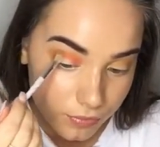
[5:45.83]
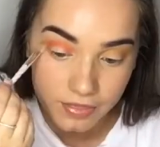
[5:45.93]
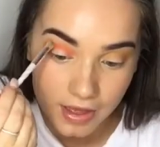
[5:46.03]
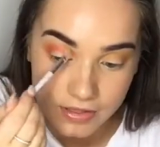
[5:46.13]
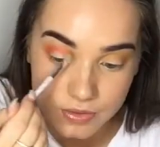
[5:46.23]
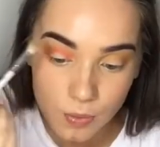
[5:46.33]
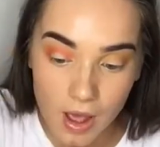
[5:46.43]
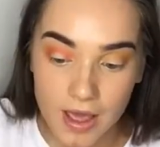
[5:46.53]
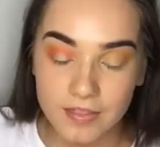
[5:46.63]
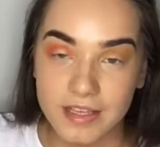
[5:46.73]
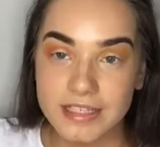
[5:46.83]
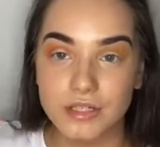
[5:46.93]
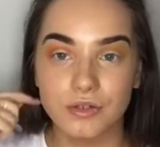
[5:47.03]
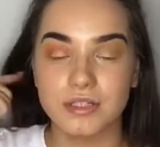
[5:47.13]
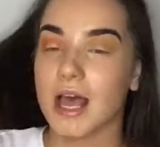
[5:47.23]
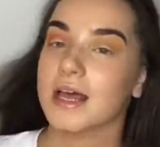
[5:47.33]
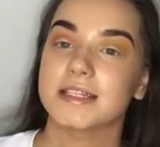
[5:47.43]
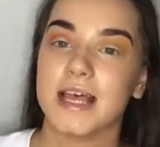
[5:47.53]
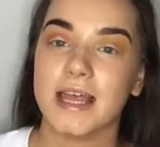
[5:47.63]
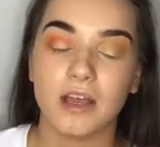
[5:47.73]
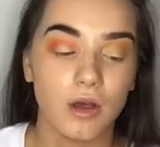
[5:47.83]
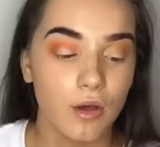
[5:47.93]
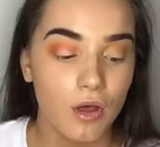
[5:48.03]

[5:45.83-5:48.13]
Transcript: That's why these looks can take